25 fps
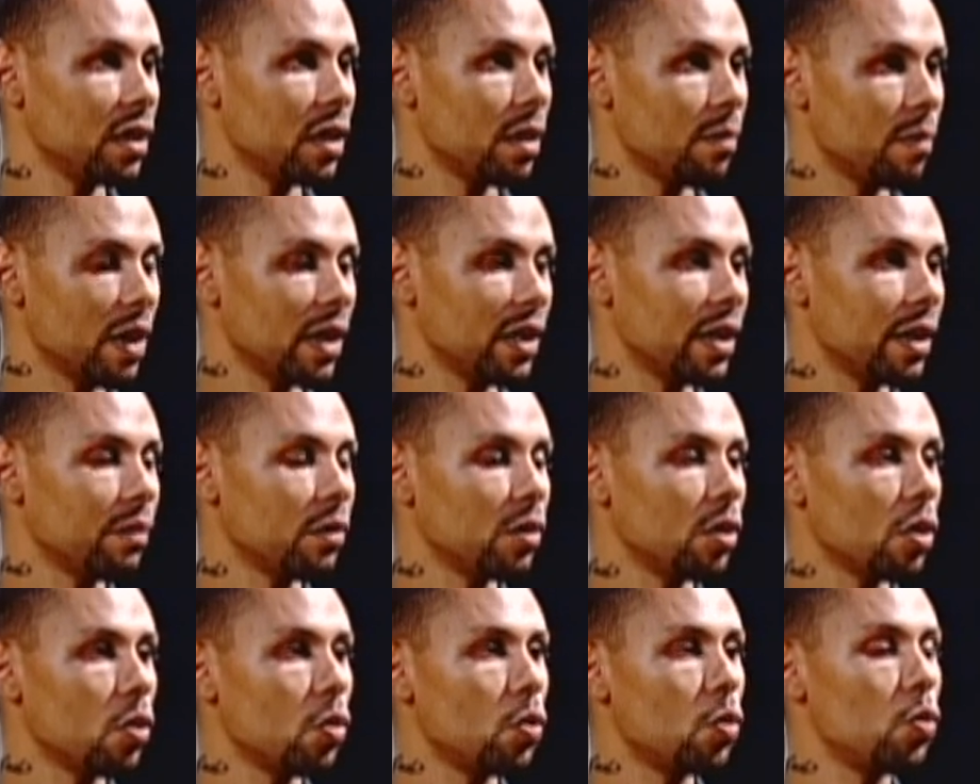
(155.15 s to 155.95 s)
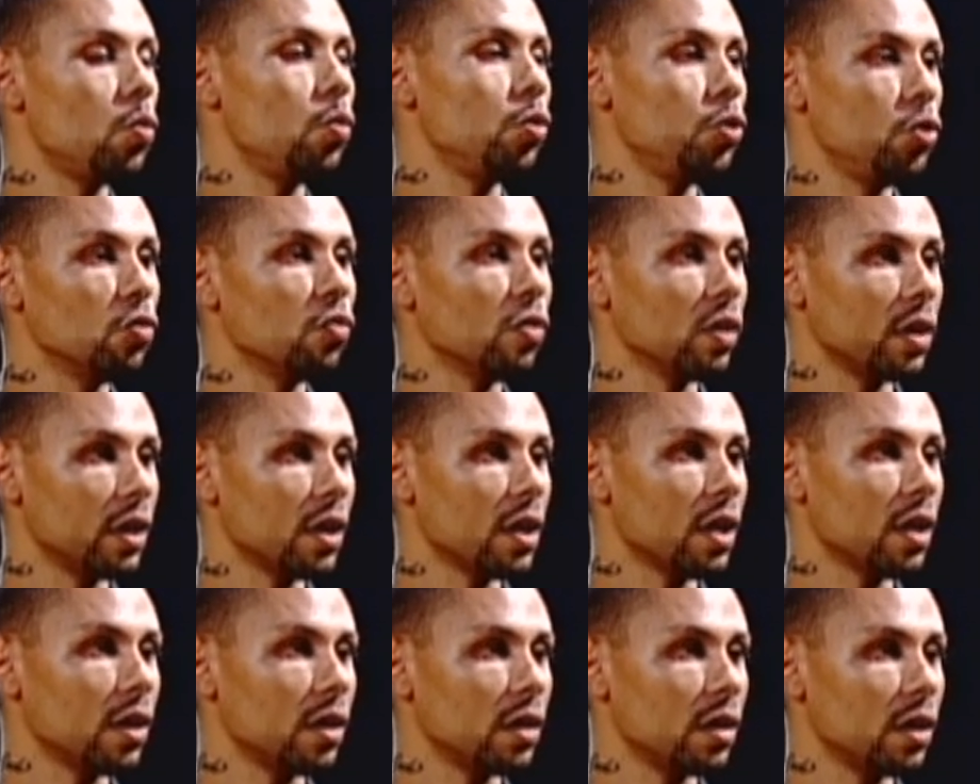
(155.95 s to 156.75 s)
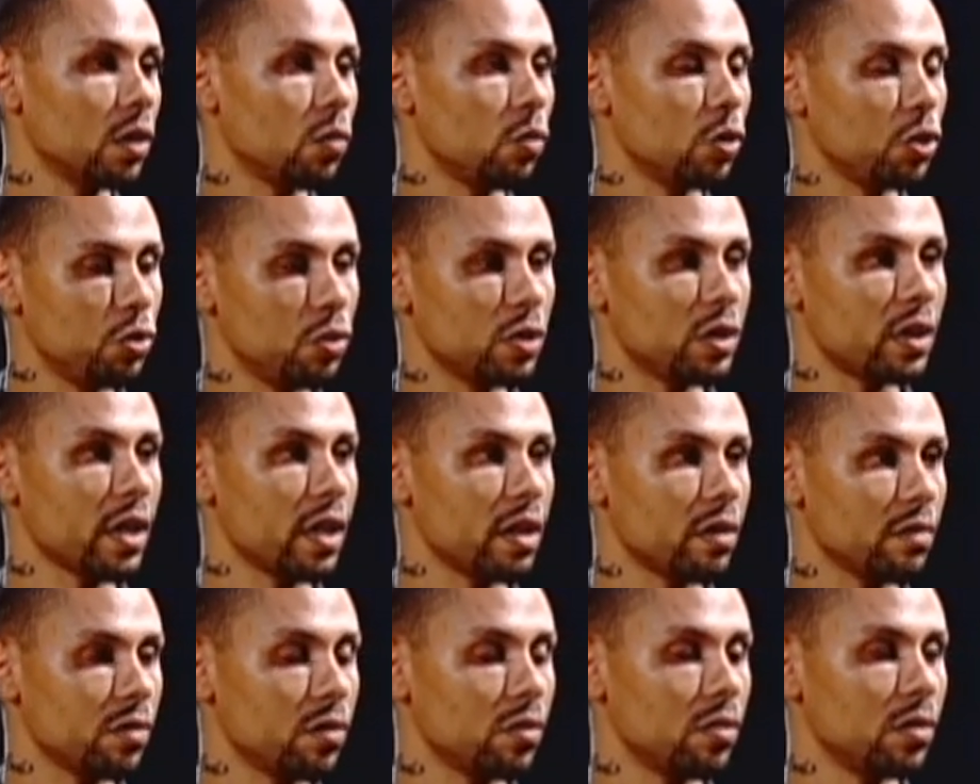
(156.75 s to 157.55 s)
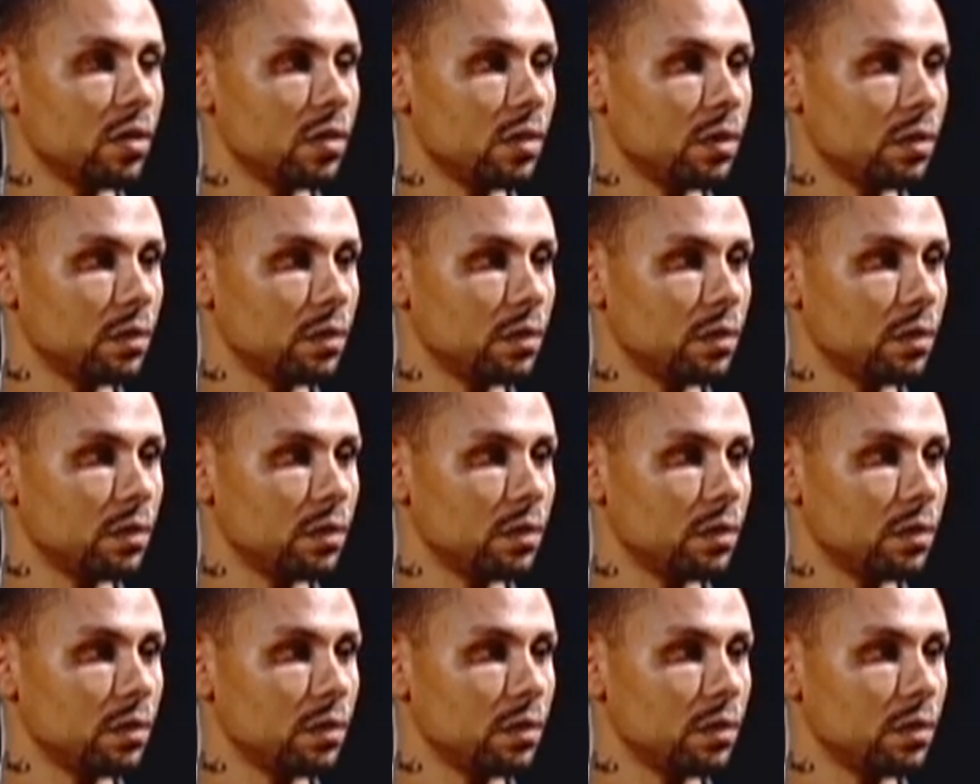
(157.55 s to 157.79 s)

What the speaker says: by letting them know who you really are and what you stand for.